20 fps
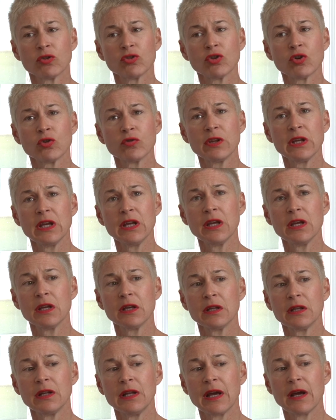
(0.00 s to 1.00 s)
So
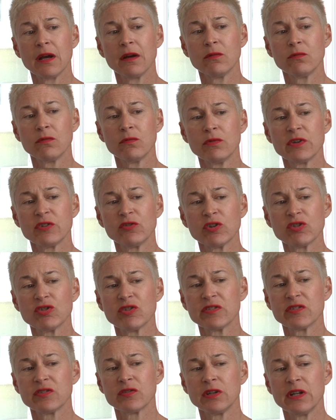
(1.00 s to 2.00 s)
the
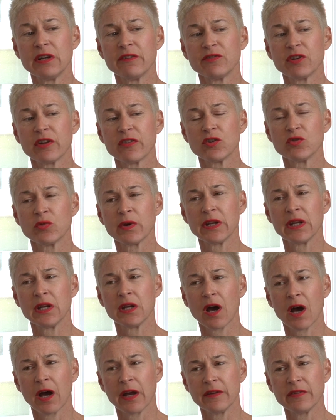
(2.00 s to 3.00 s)
restrictions lift on the
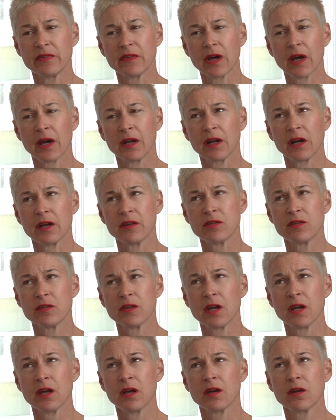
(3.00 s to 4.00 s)
29th, and I
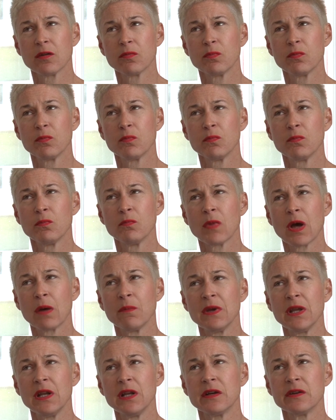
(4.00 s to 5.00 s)
think
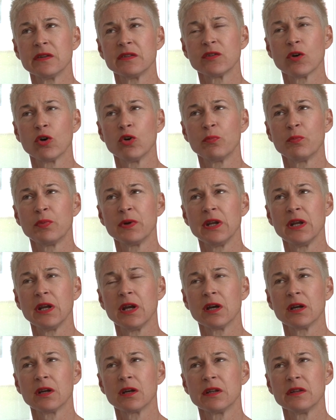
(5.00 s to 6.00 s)
Amelia is
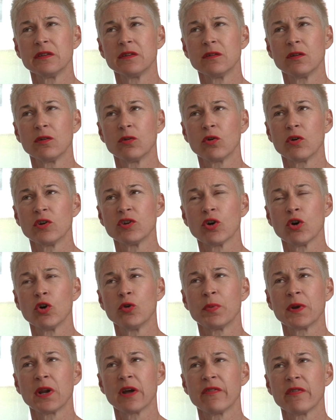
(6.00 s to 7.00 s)
going to
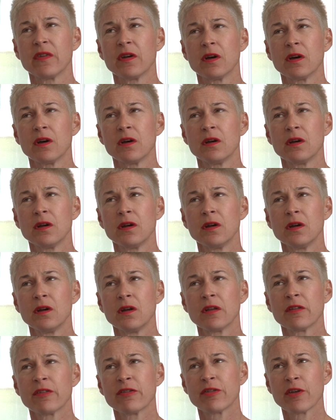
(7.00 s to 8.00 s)
open on the
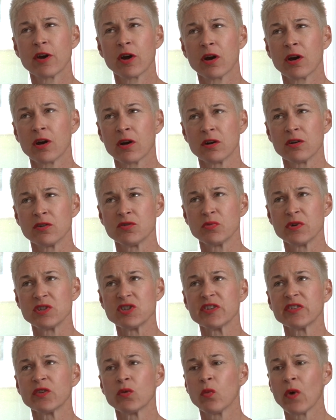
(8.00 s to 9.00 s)
3rd,
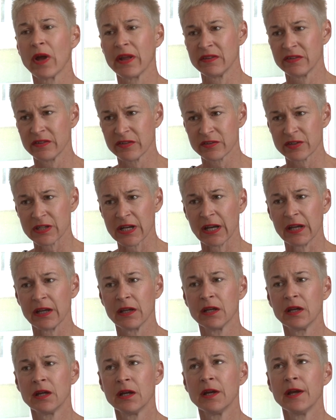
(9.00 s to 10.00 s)
which is a Wednesday.
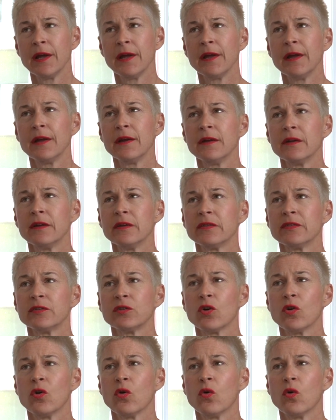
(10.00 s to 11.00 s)

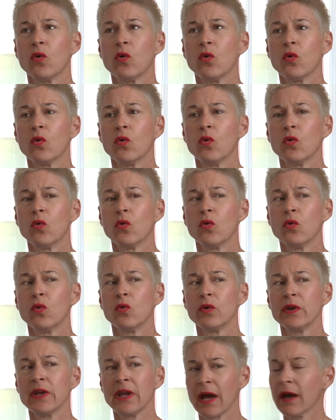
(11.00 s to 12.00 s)

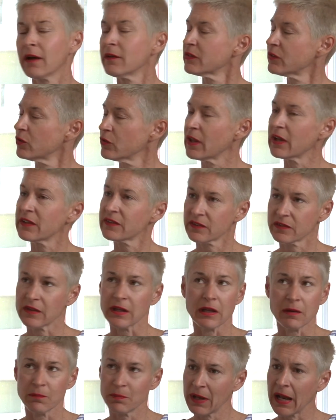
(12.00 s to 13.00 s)
So so that's
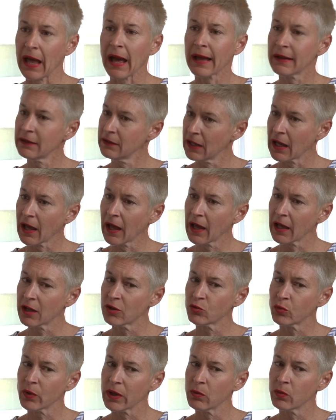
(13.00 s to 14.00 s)
the plan,
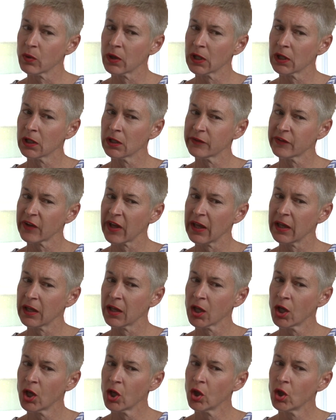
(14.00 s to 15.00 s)
and we will take